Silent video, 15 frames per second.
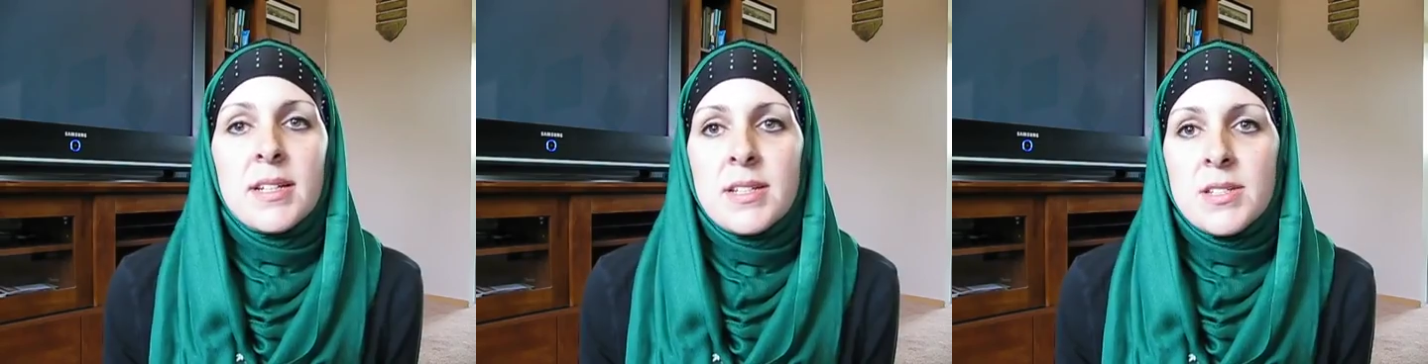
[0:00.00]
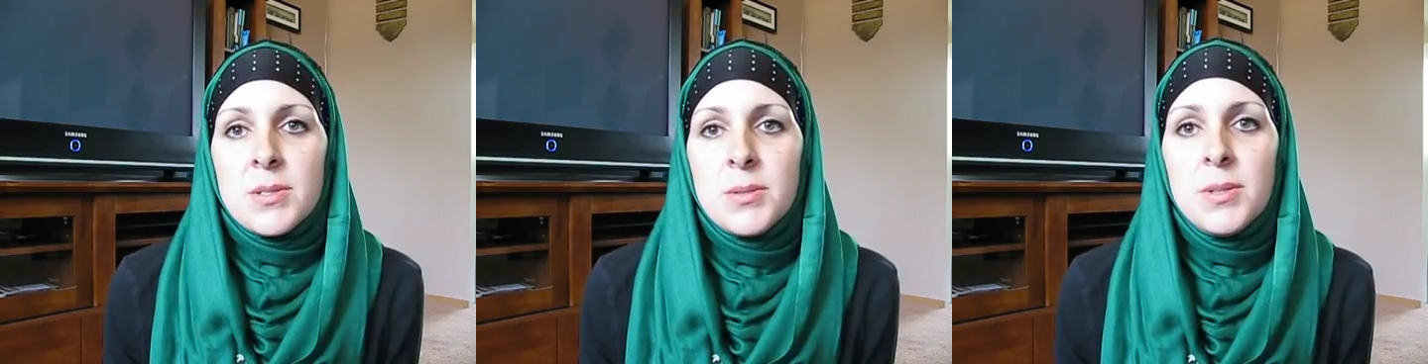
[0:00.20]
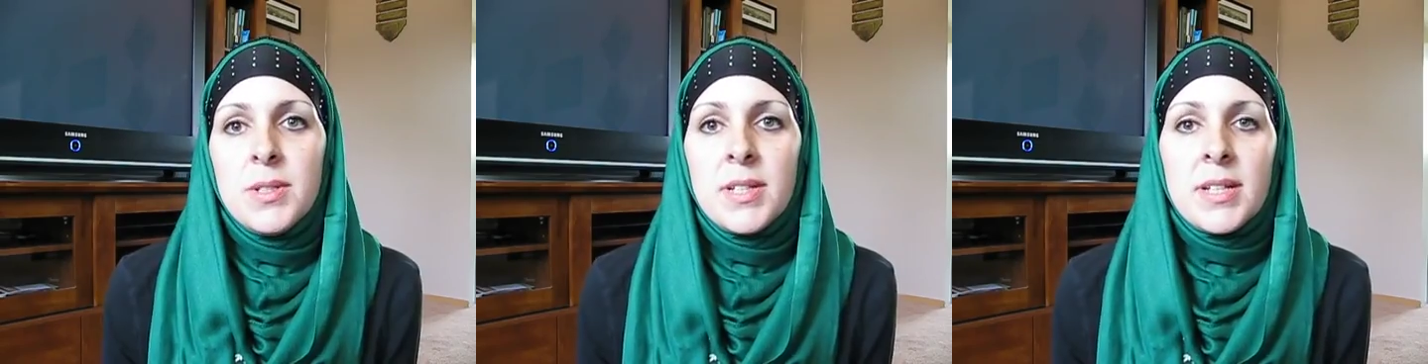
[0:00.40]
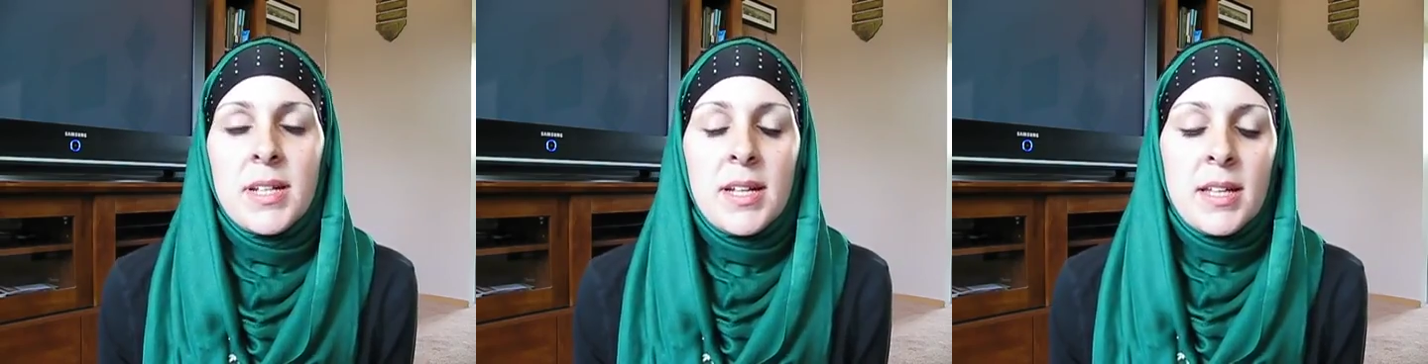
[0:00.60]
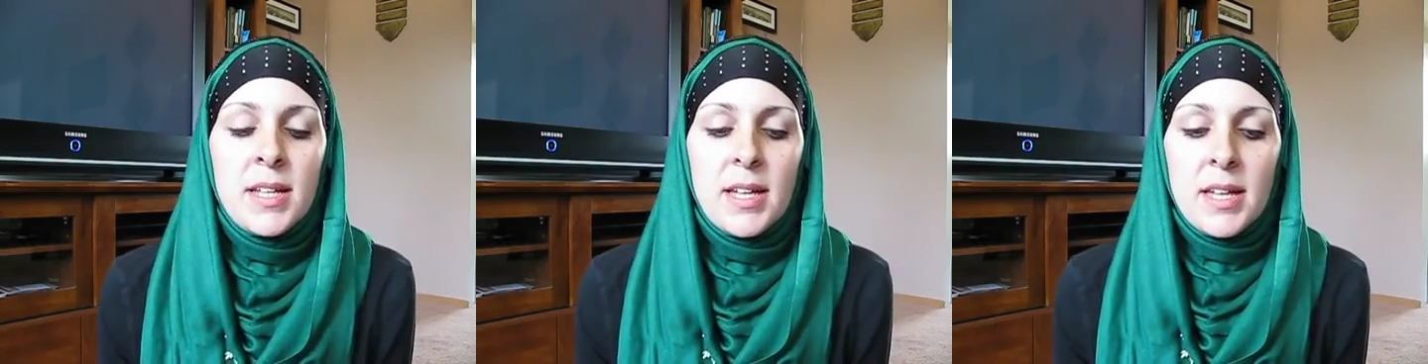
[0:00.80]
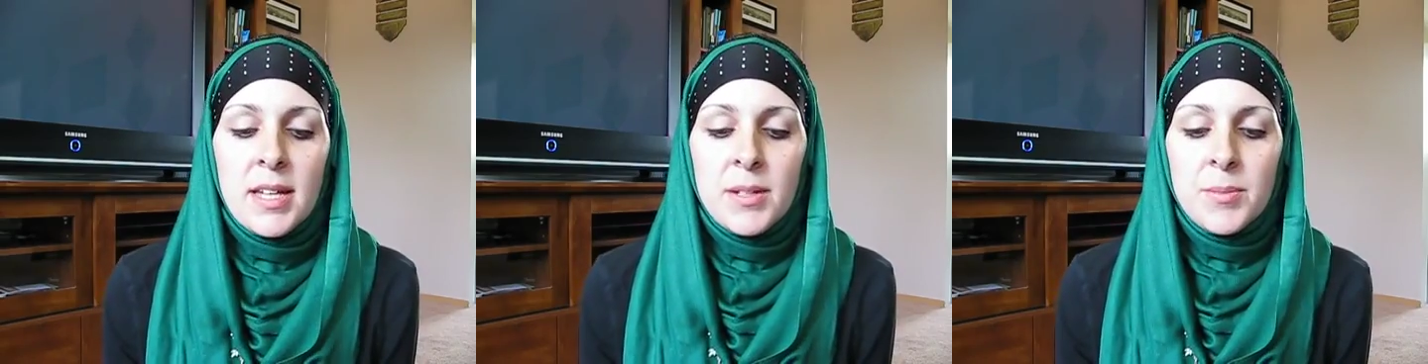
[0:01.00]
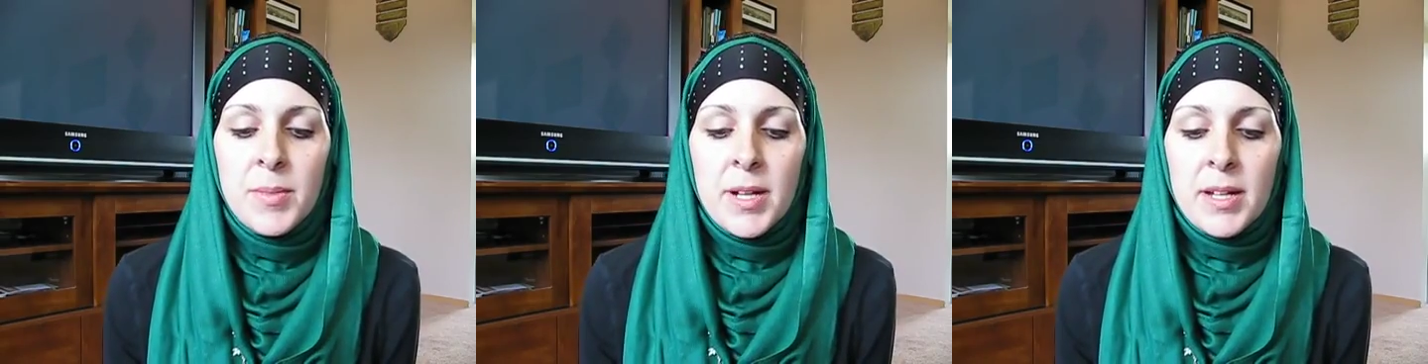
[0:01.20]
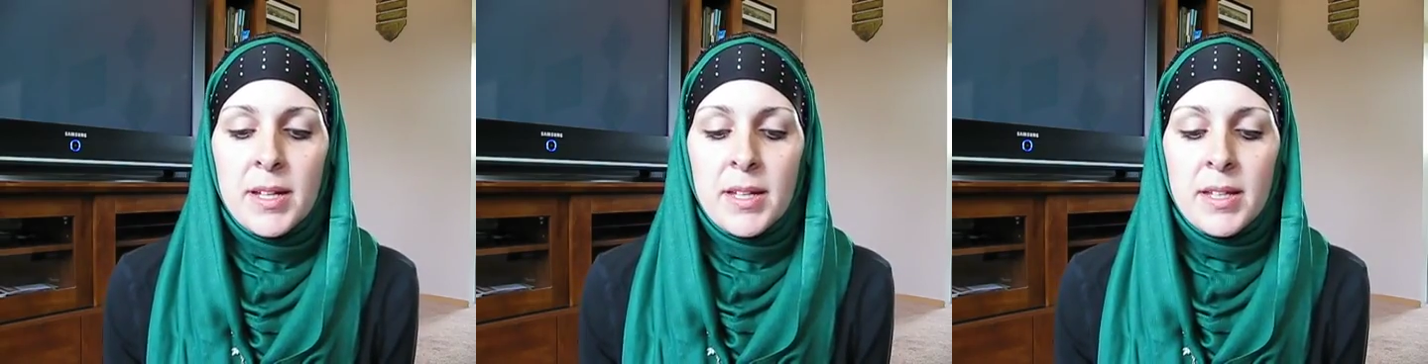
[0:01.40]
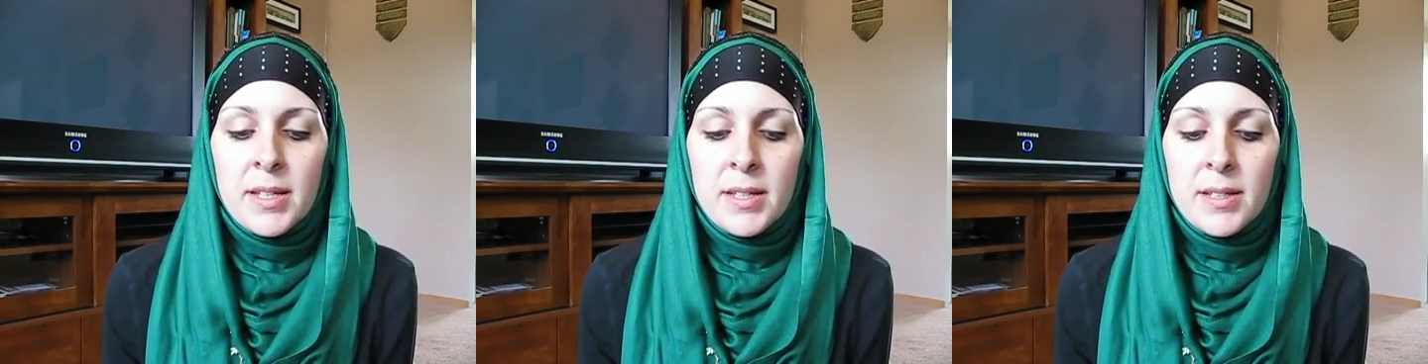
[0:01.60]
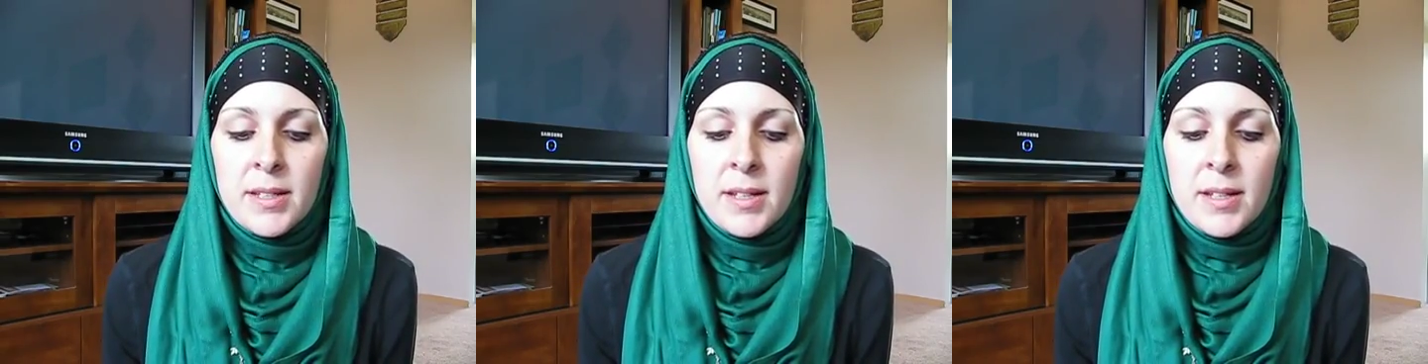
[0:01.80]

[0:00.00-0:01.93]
school, and I had my